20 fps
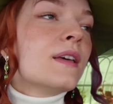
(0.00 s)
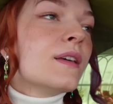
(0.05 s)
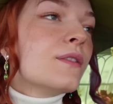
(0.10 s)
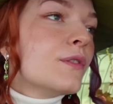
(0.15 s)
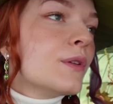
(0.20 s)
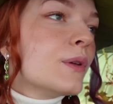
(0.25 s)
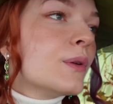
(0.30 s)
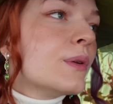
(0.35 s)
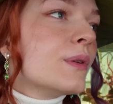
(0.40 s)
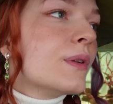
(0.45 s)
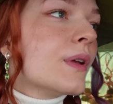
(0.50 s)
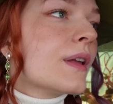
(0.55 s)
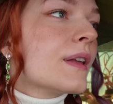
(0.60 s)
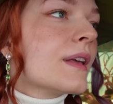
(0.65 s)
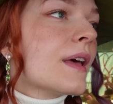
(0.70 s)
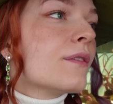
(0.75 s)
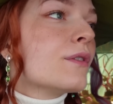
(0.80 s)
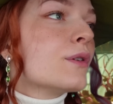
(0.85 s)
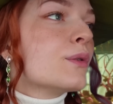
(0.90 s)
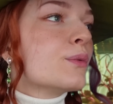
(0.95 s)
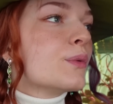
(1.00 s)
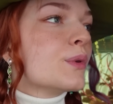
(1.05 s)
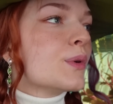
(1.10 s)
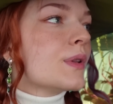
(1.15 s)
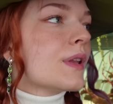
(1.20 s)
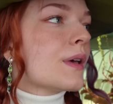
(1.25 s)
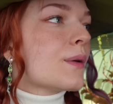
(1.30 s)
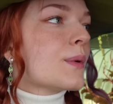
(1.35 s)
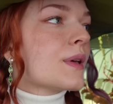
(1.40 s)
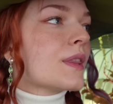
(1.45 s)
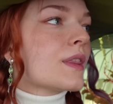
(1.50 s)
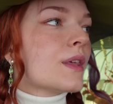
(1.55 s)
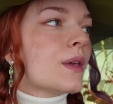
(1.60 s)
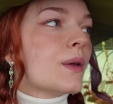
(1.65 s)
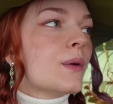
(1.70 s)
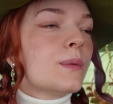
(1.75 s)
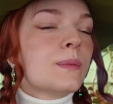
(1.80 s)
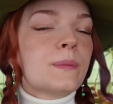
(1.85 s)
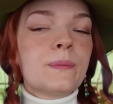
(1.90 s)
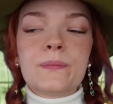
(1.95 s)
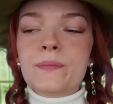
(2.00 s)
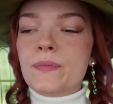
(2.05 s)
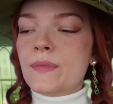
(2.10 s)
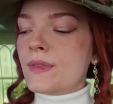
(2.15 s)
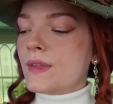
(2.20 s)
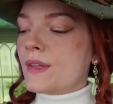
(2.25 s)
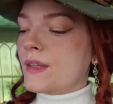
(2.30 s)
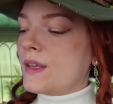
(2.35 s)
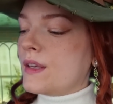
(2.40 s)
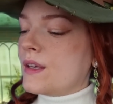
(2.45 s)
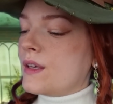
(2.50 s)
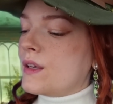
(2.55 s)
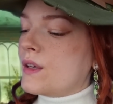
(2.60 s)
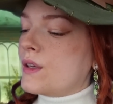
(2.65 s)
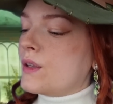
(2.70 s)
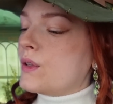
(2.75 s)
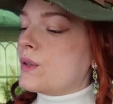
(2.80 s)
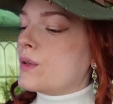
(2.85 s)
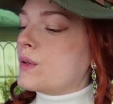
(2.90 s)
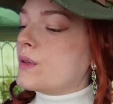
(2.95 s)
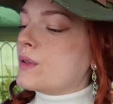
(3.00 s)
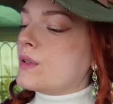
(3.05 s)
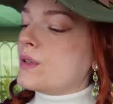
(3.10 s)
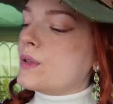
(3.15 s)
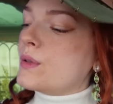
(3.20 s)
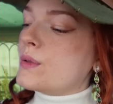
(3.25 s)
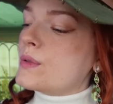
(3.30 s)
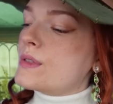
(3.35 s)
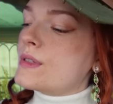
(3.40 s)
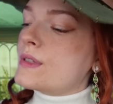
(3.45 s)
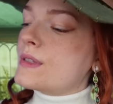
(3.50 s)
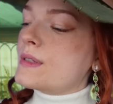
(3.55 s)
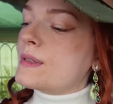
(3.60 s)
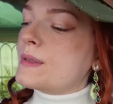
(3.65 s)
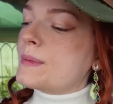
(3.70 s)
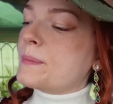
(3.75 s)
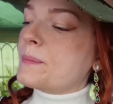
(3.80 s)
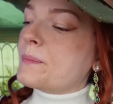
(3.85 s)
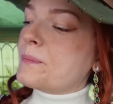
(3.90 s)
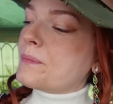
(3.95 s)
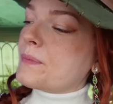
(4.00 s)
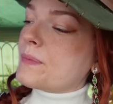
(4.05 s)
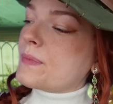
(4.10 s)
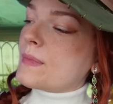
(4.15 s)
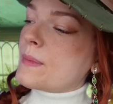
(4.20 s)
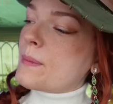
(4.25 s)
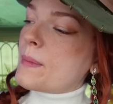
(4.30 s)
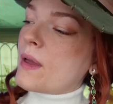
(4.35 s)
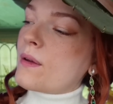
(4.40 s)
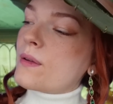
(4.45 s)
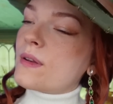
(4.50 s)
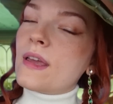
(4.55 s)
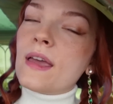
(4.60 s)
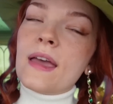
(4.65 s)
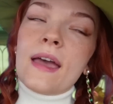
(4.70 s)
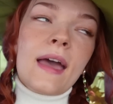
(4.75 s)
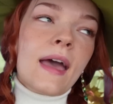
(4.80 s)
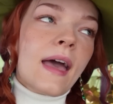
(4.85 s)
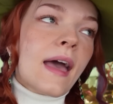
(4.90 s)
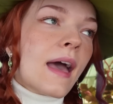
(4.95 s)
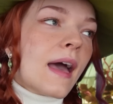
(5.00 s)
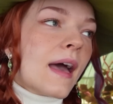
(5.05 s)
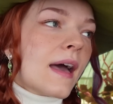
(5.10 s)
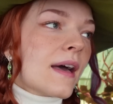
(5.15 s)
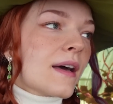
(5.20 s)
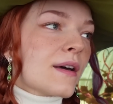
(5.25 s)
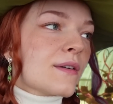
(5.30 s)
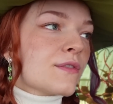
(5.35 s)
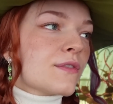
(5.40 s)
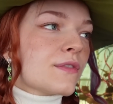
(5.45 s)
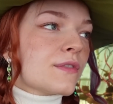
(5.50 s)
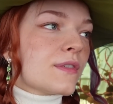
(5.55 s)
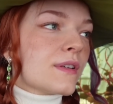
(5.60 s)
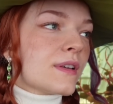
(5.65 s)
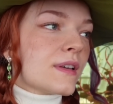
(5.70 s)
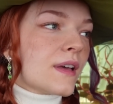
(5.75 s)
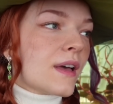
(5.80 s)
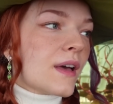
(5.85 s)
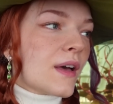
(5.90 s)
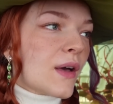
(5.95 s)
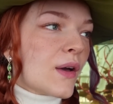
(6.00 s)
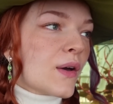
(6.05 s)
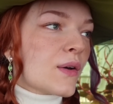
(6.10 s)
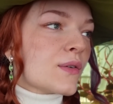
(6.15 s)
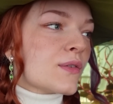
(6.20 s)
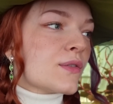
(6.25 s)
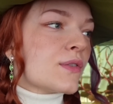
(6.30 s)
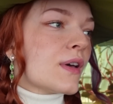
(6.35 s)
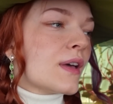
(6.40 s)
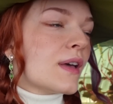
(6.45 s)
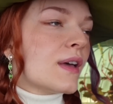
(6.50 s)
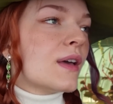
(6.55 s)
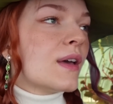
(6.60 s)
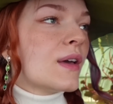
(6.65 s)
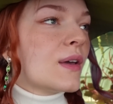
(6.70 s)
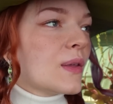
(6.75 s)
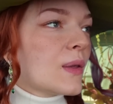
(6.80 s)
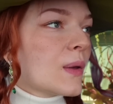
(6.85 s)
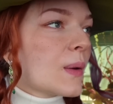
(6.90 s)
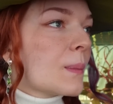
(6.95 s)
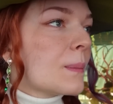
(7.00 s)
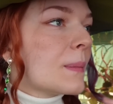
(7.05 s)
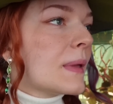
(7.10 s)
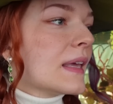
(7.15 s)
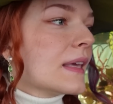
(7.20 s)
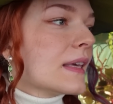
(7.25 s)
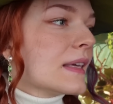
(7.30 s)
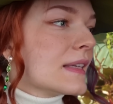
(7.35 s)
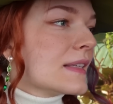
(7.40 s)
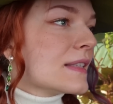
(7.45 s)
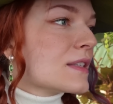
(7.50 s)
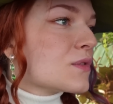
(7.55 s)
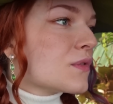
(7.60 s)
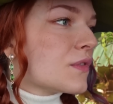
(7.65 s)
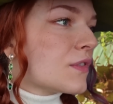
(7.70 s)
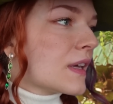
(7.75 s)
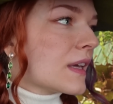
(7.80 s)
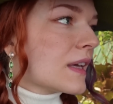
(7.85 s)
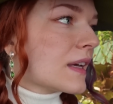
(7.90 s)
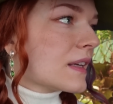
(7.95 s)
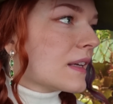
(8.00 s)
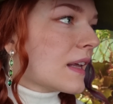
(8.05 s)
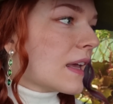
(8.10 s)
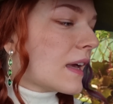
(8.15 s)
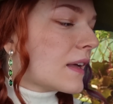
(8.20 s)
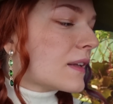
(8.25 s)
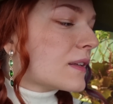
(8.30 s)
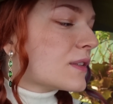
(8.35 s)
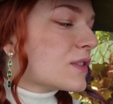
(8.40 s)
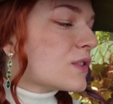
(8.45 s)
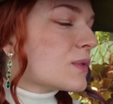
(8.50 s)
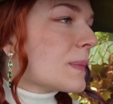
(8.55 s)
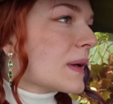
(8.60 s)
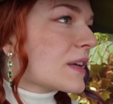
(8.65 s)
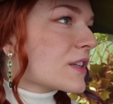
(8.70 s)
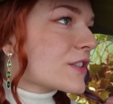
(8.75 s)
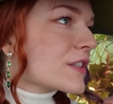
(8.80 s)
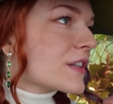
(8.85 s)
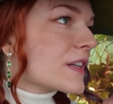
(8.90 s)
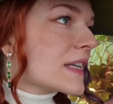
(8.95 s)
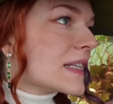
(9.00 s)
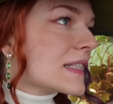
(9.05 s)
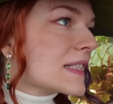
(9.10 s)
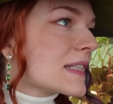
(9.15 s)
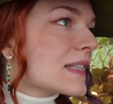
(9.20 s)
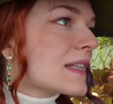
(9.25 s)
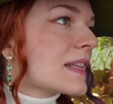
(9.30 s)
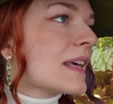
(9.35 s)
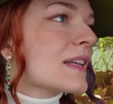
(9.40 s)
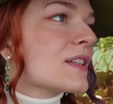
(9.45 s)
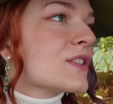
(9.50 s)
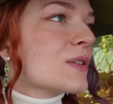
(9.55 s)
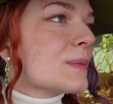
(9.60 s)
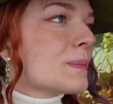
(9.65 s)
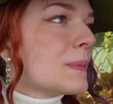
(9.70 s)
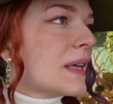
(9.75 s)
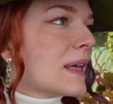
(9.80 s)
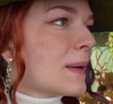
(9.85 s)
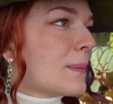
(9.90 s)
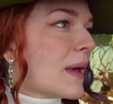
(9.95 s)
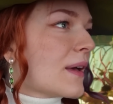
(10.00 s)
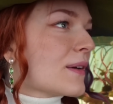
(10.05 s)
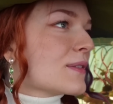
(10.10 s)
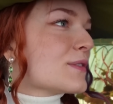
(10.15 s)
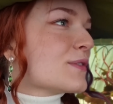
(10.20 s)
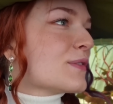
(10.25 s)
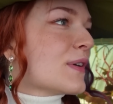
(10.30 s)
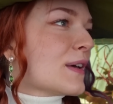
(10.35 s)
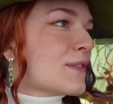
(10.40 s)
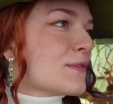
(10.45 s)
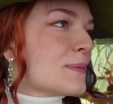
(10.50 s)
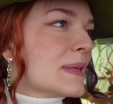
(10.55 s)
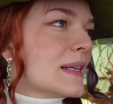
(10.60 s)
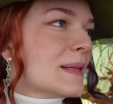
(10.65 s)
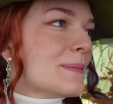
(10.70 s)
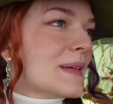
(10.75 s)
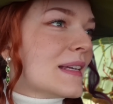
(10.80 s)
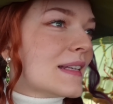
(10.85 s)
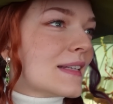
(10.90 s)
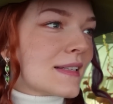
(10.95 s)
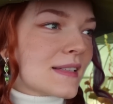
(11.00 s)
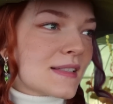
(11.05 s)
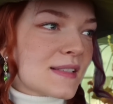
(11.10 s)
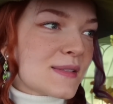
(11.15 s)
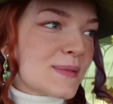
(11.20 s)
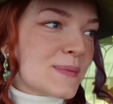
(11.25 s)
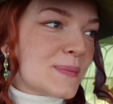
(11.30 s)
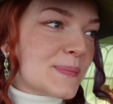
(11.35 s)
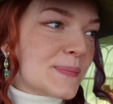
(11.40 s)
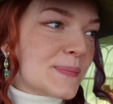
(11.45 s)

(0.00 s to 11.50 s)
If you do not have a ruler with you, you could use about half of your pinky's fingernail to measure it. That should be about 5 millimeters.